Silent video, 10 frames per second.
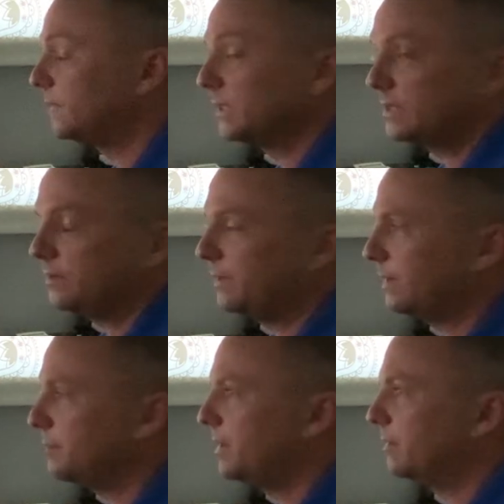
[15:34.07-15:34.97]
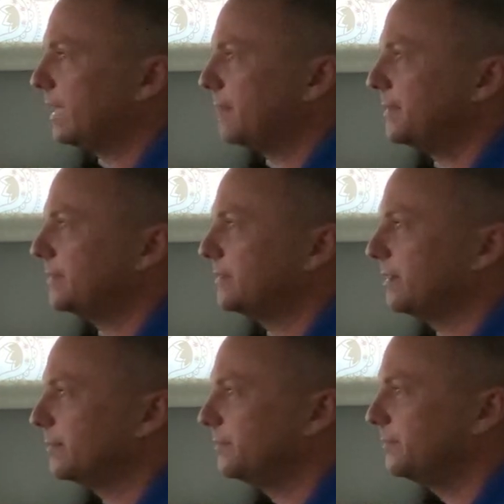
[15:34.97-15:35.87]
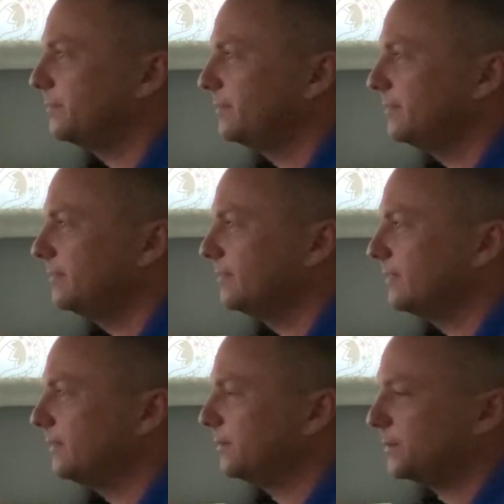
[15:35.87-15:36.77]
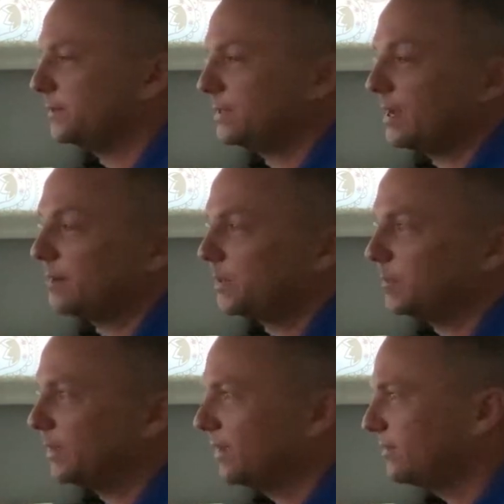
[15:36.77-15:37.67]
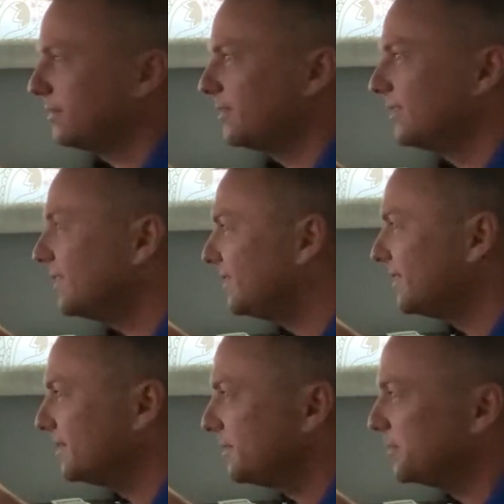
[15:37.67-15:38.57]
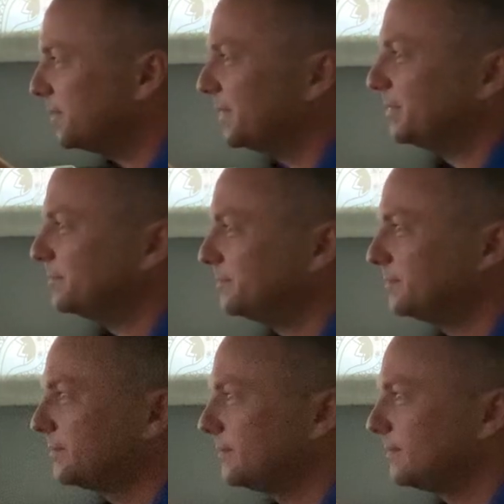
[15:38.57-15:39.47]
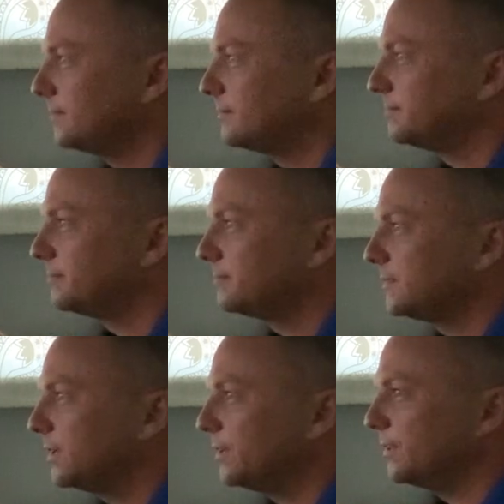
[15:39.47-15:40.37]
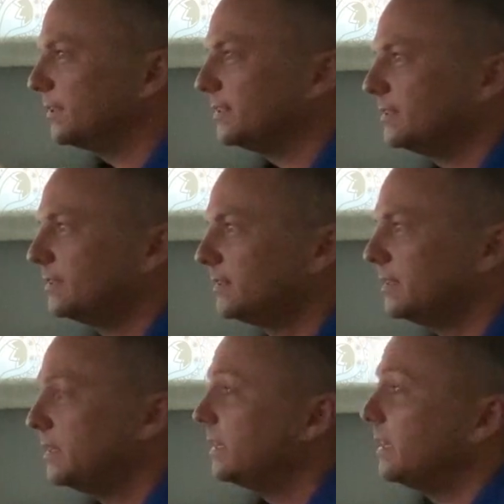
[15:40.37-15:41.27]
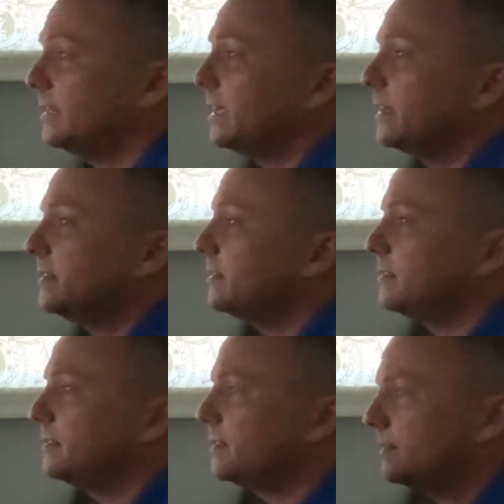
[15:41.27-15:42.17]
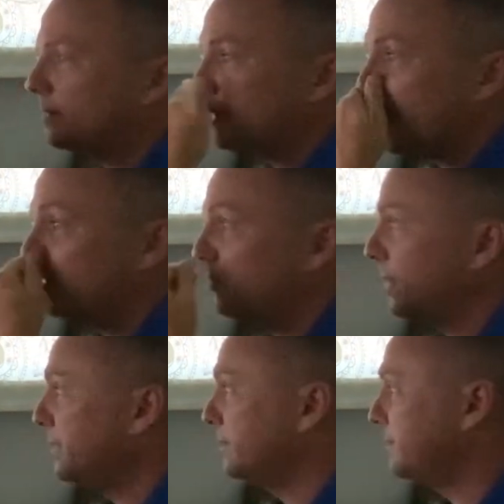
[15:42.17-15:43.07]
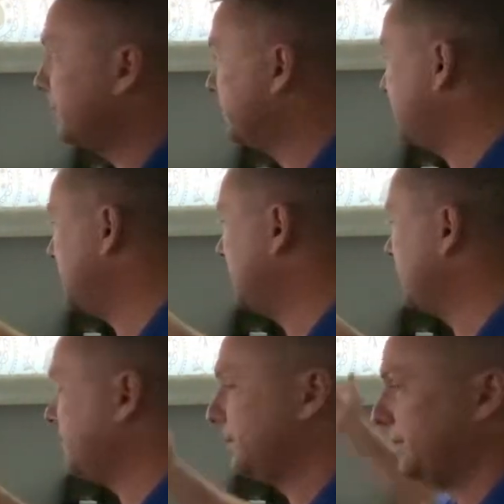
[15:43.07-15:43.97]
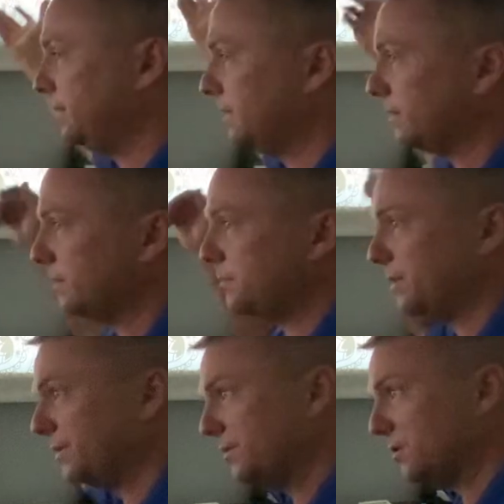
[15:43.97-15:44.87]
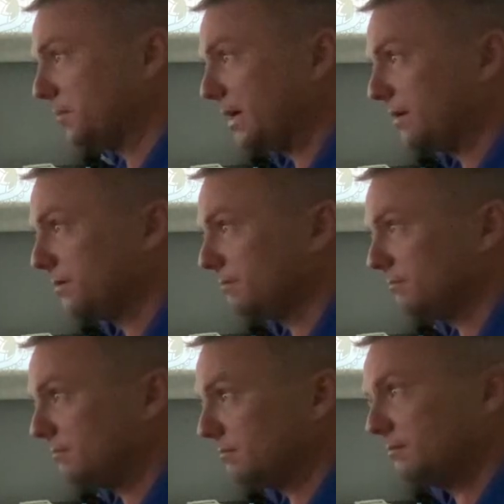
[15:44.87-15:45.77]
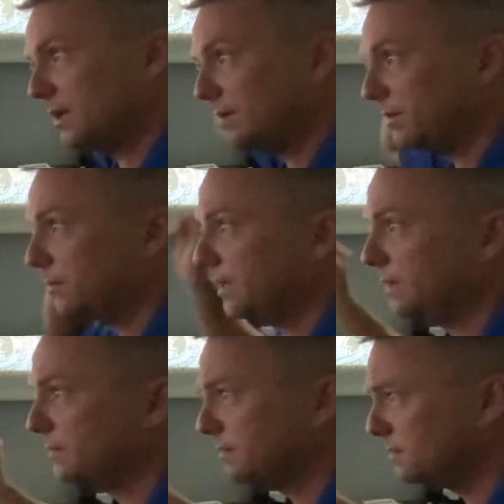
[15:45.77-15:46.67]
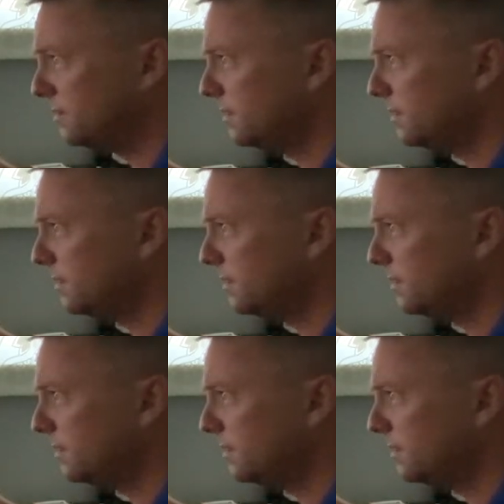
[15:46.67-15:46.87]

See if we can get a better lap this time. That one was not my best, but it's all good. And yeah, this is live weather for today, which, you know, it's pretty stormy out, heavy winds.